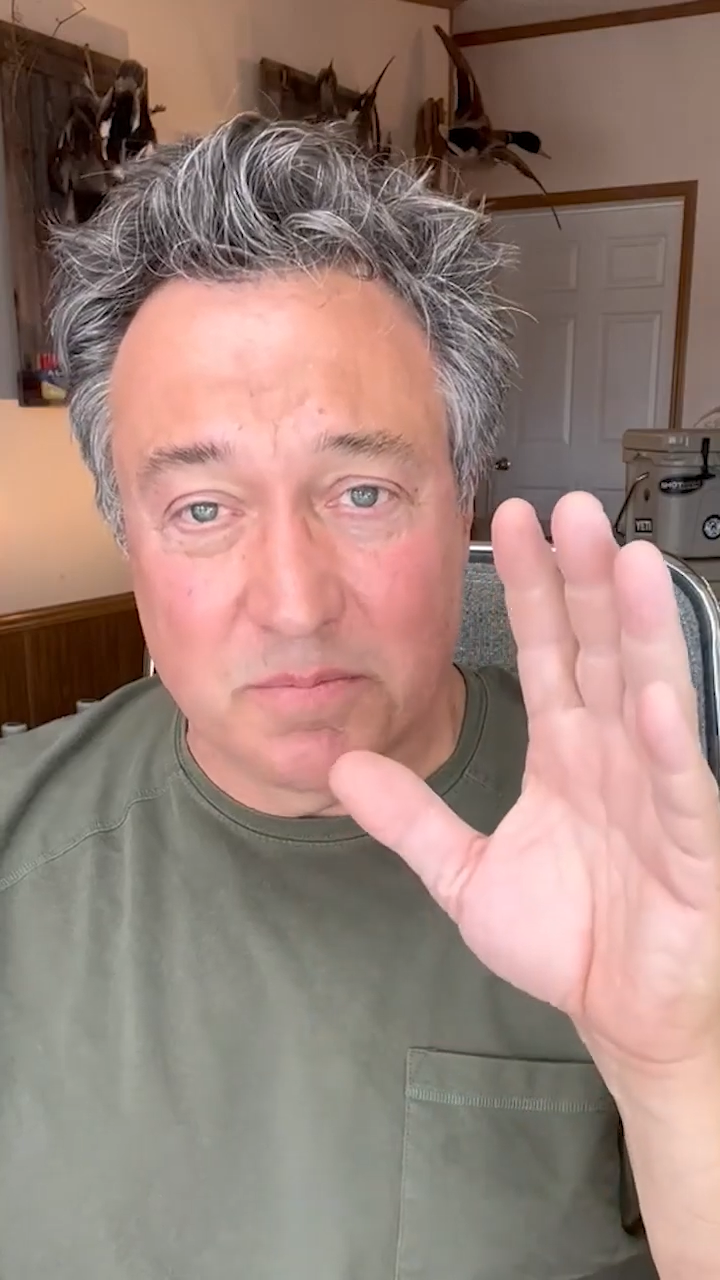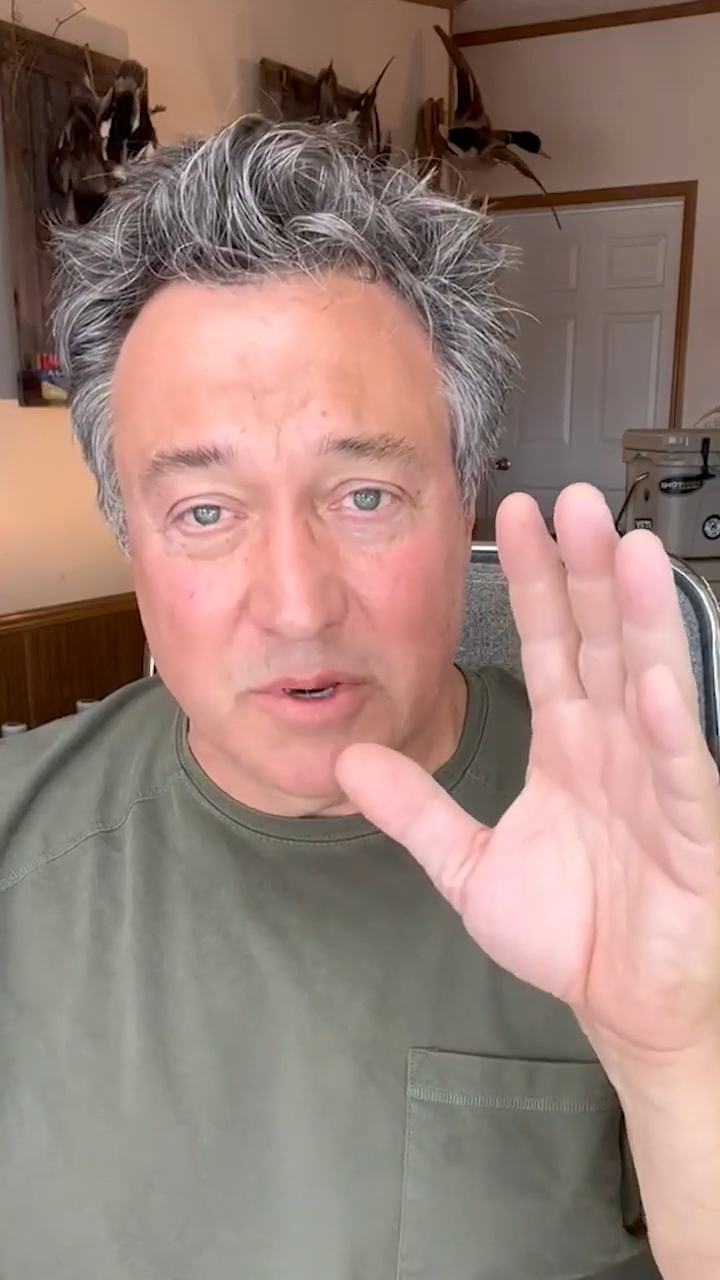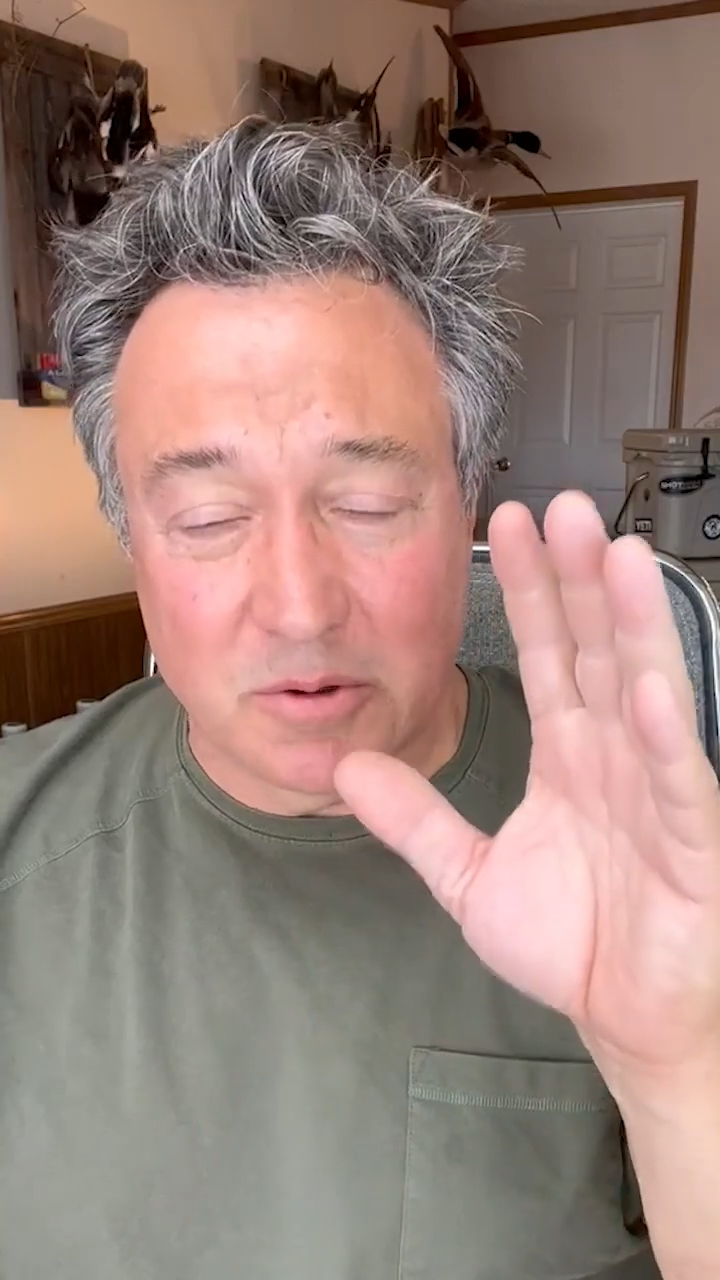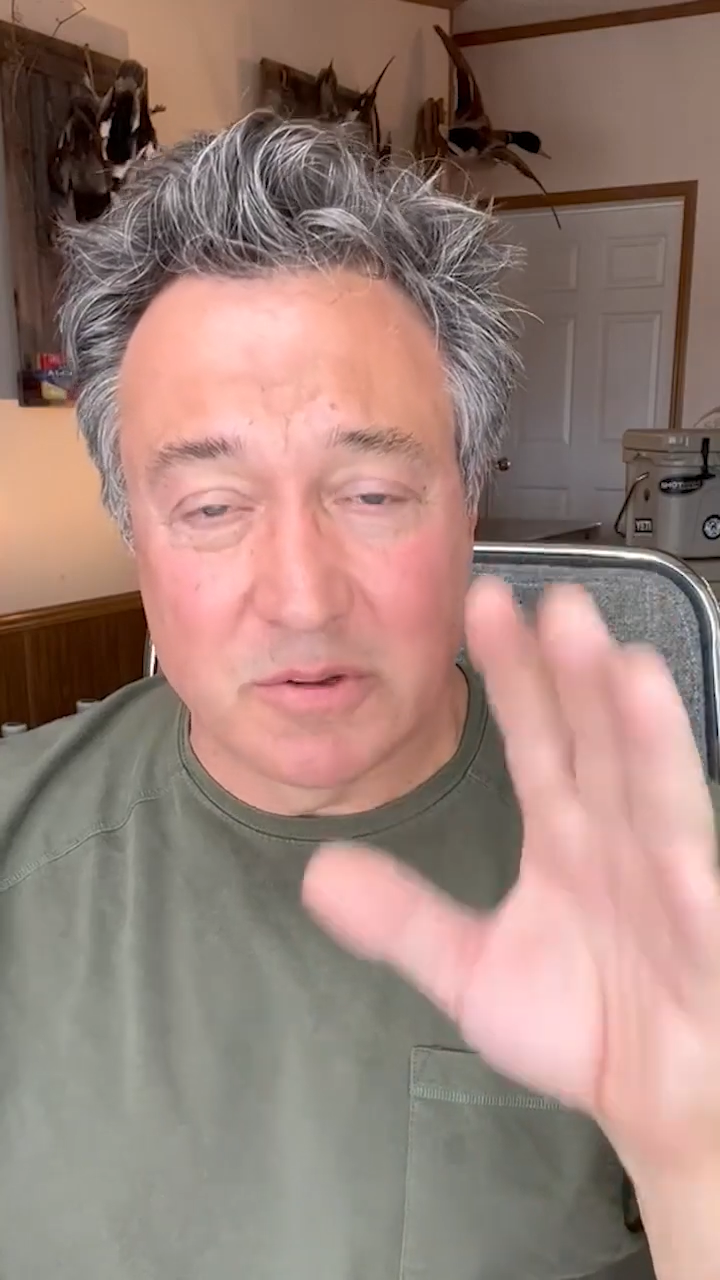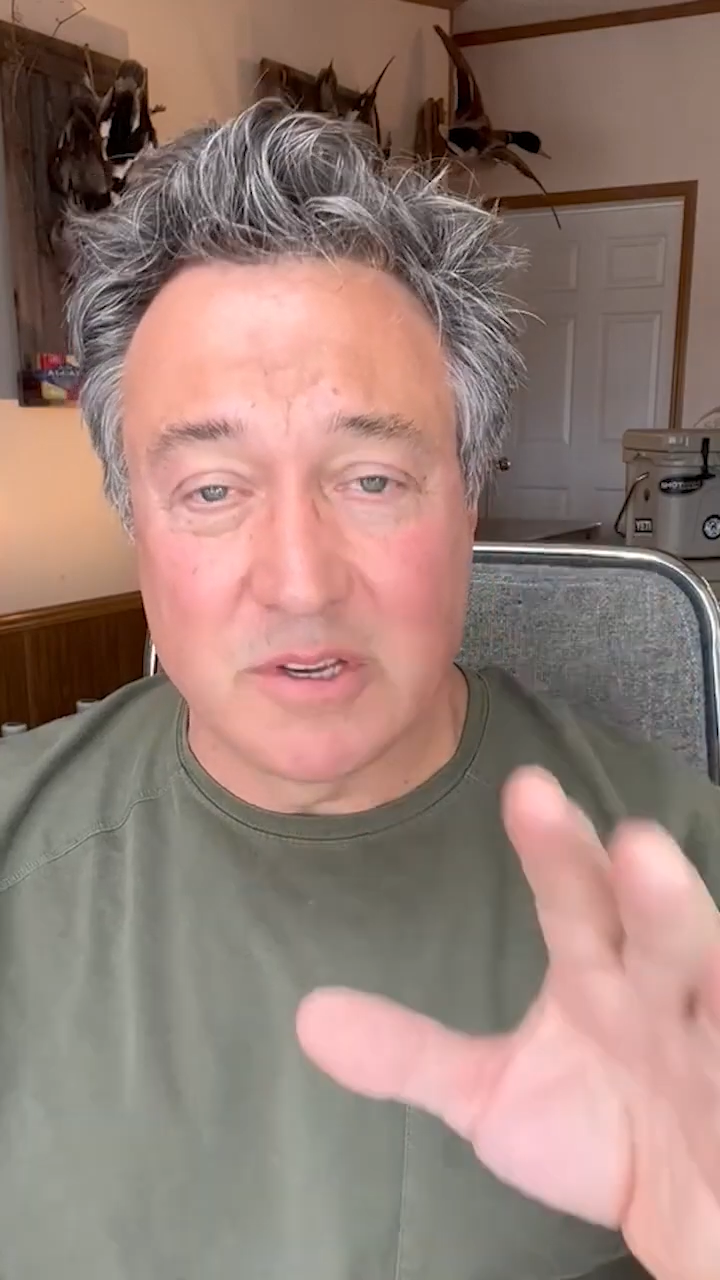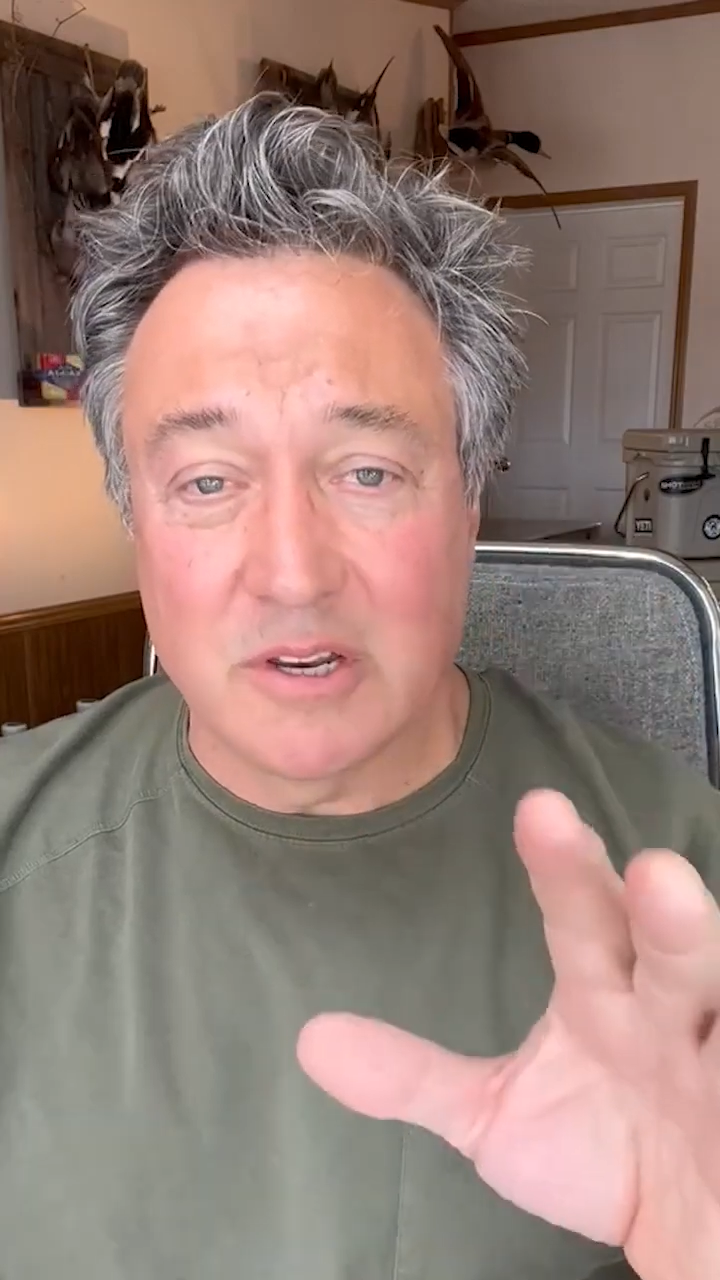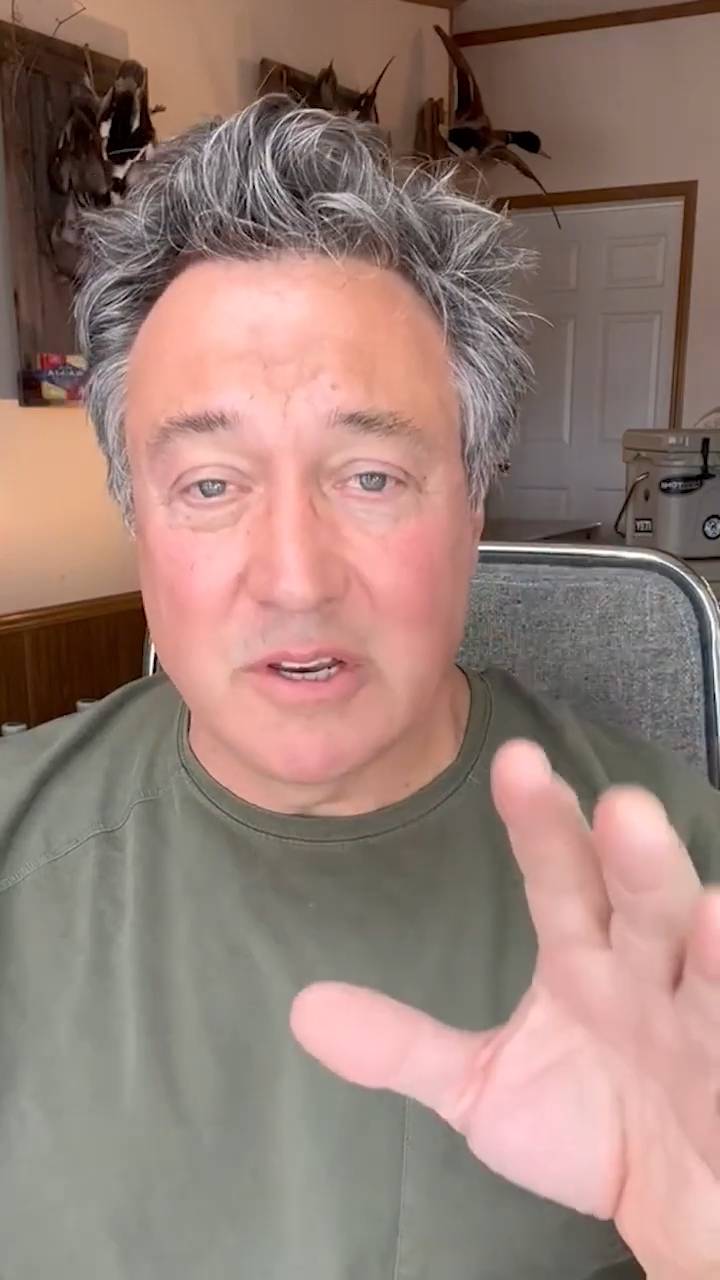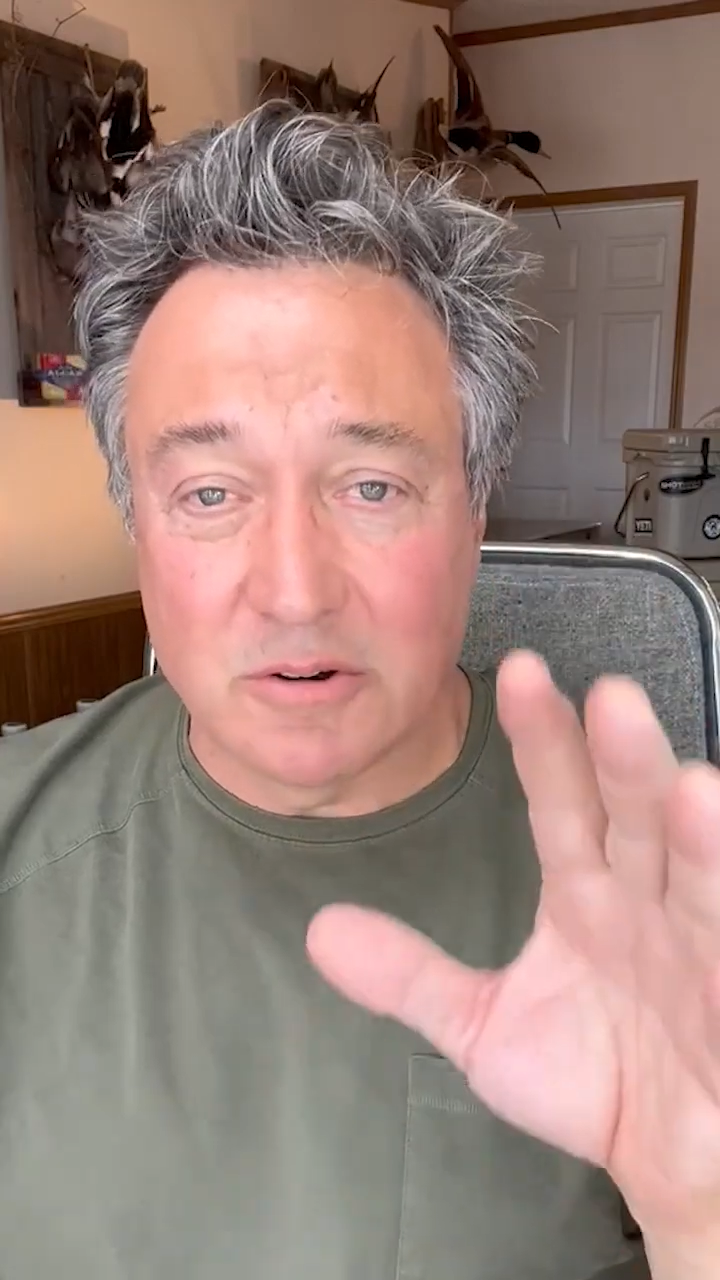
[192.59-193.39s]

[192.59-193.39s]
a city